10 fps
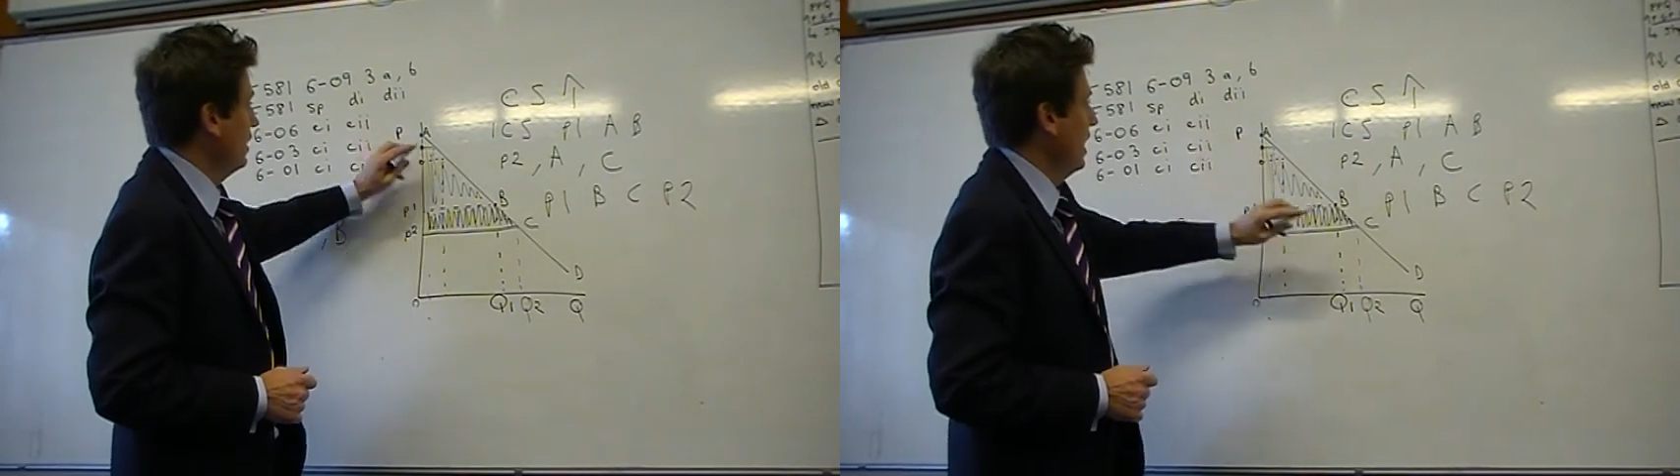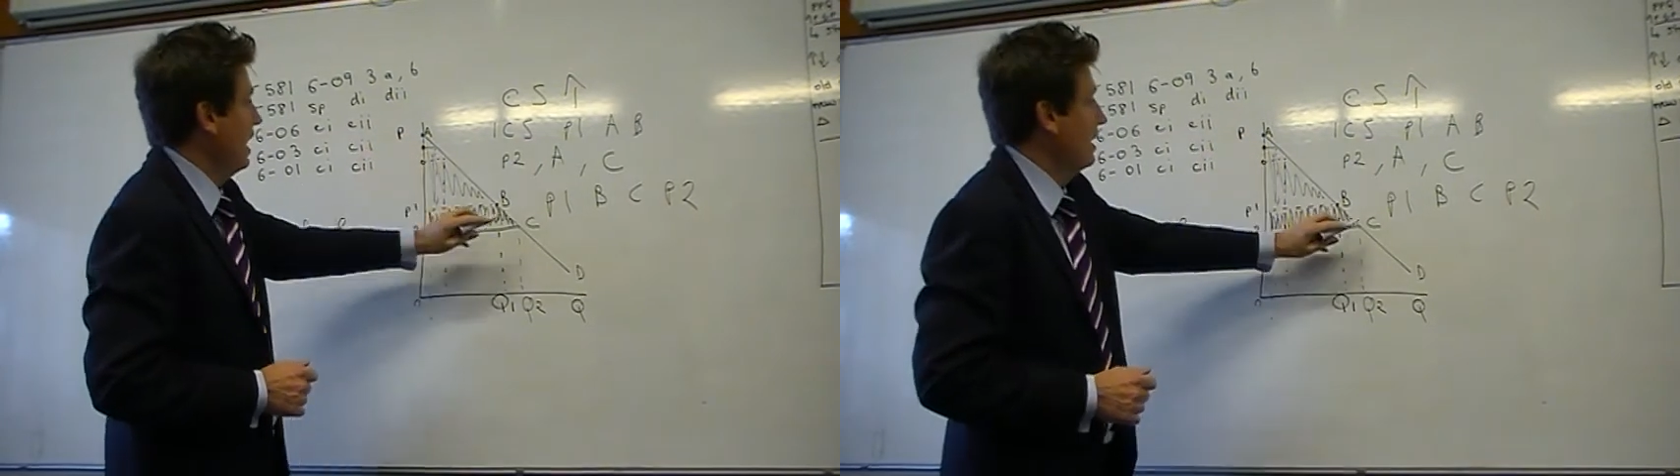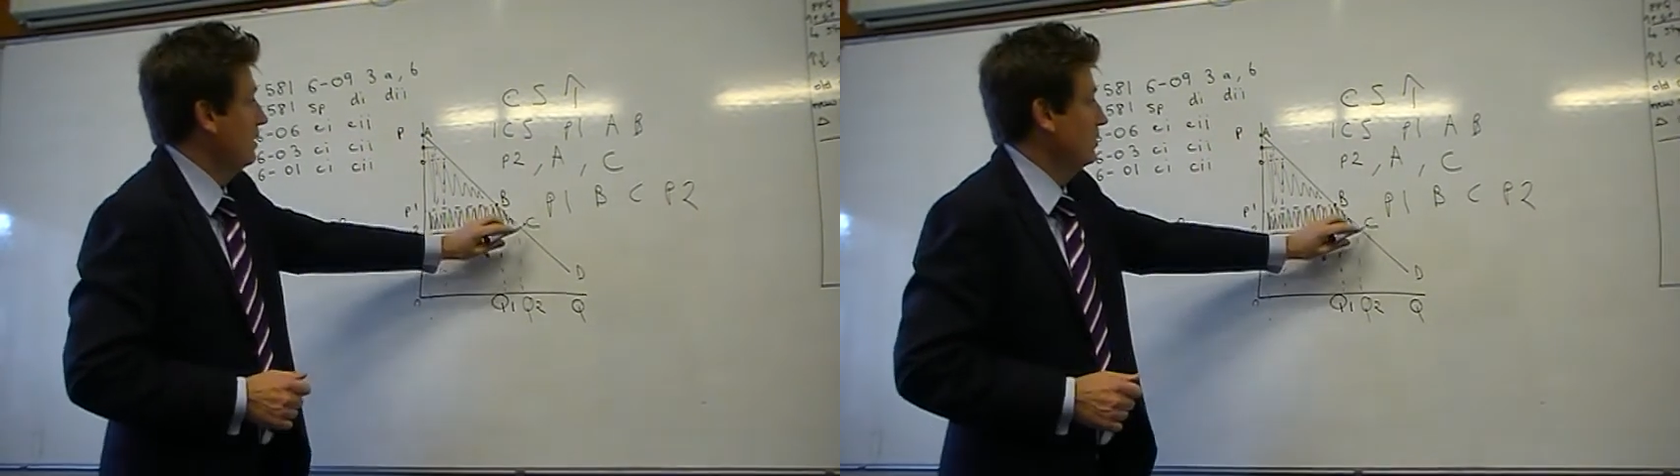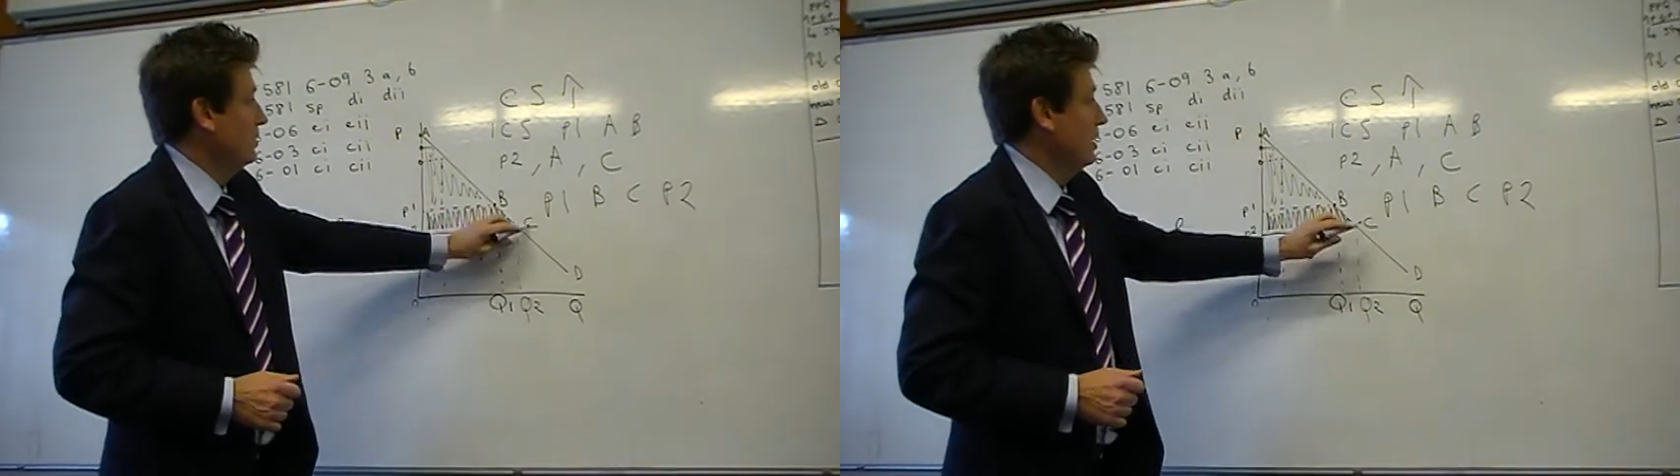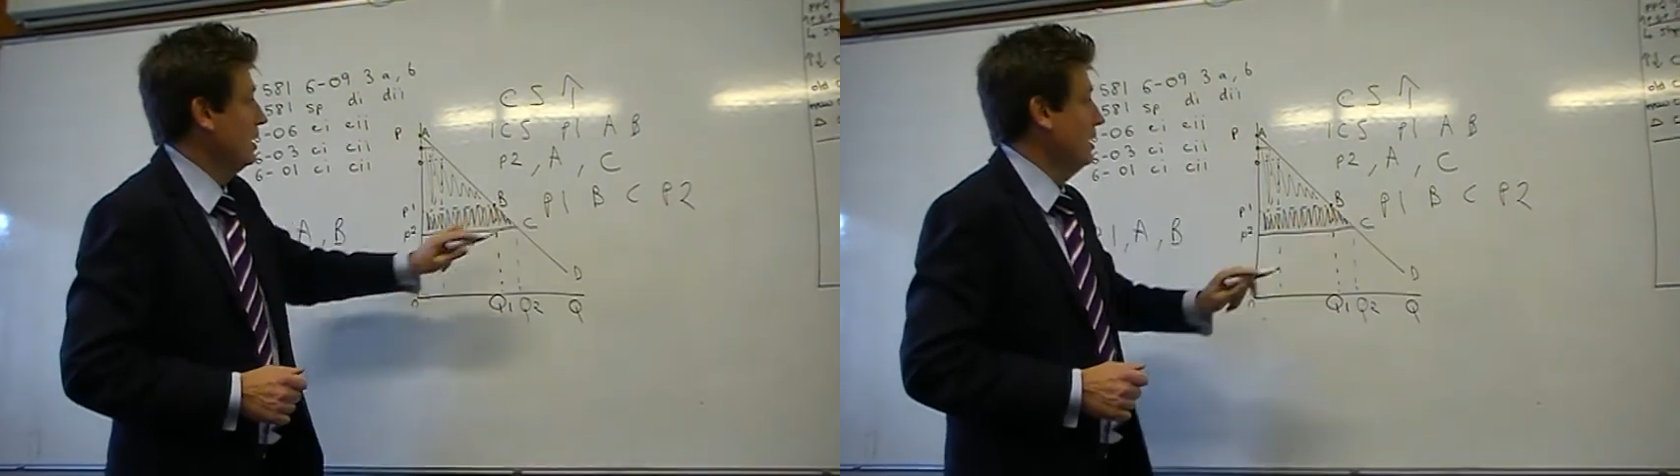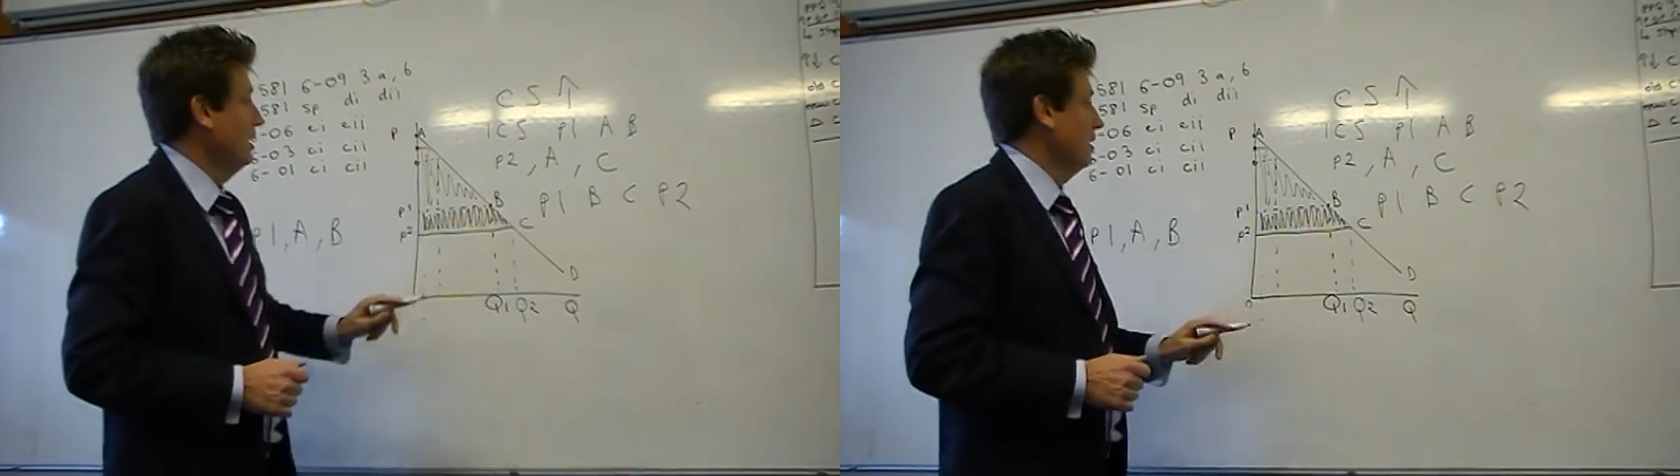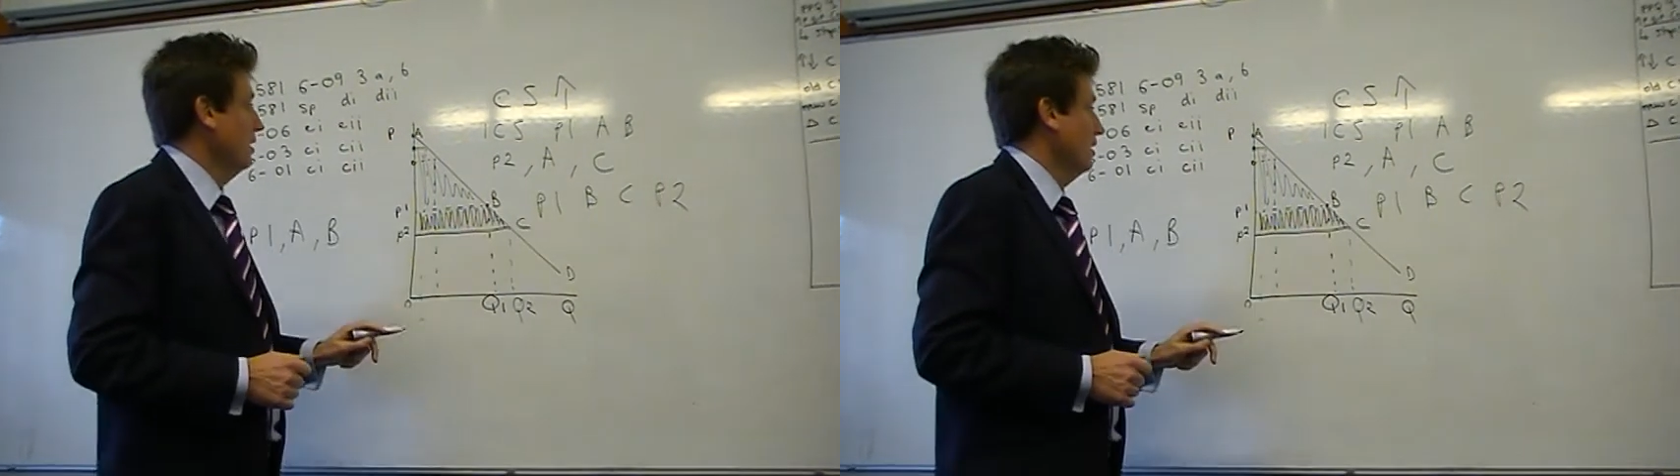A, C,